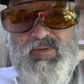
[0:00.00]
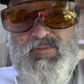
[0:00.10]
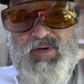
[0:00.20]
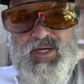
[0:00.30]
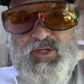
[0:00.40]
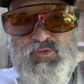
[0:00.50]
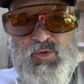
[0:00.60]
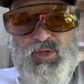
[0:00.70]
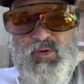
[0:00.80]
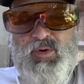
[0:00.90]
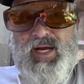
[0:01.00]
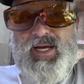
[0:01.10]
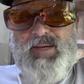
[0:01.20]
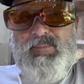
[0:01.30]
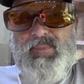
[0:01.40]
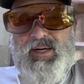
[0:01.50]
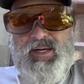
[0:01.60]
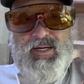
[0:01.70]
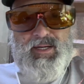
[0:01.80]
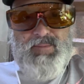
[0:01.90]
of controlling crime,
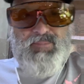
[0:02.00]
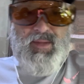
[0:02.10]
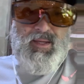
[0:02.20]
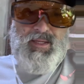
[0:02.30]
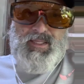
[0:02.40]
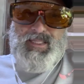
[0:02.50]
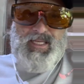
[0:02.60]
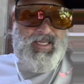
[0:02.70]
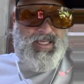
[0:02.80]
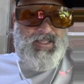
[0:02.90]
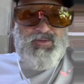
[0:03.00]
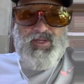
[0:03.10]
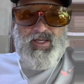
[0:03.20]
and